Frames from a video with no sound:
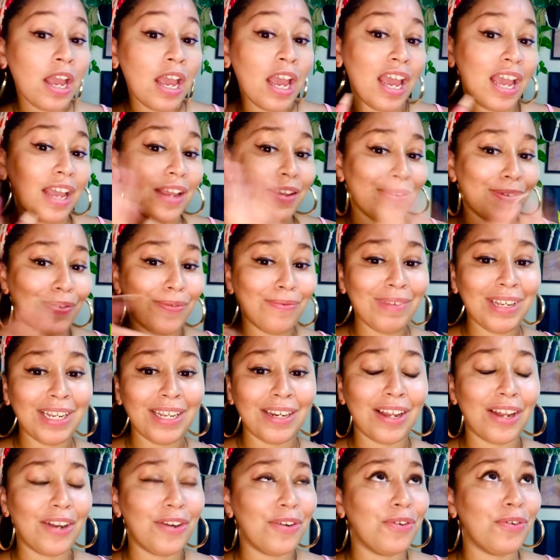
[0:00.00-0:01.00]
and you
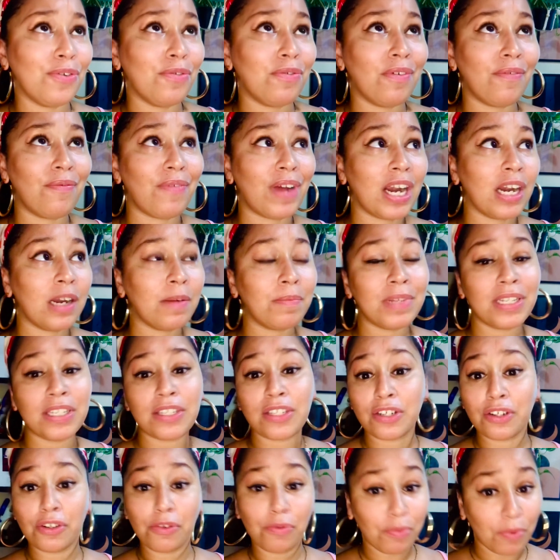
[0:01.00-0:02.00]
need a new environment
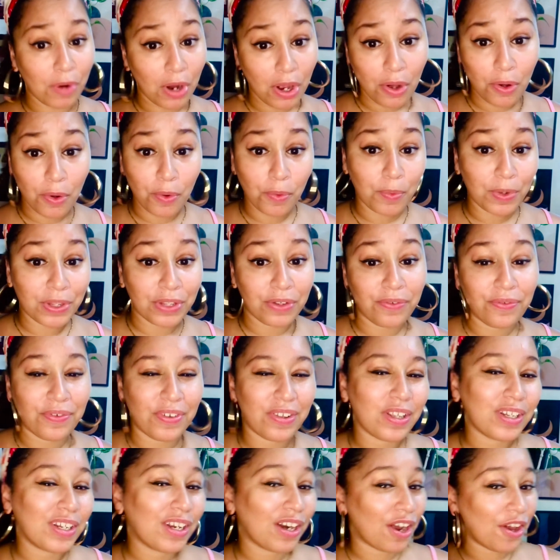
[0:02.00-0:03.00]
to grow when you feel
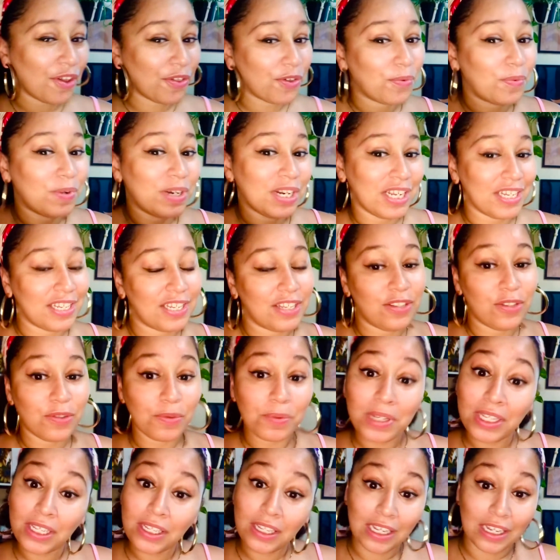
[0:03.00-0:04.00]
like your other one isn't
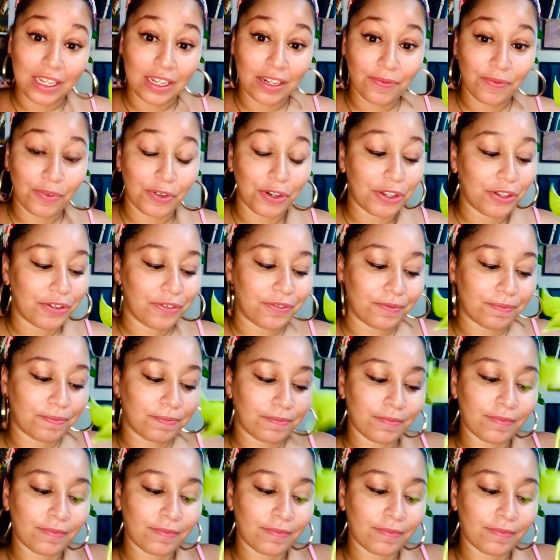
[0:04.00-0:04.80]
doing it for you.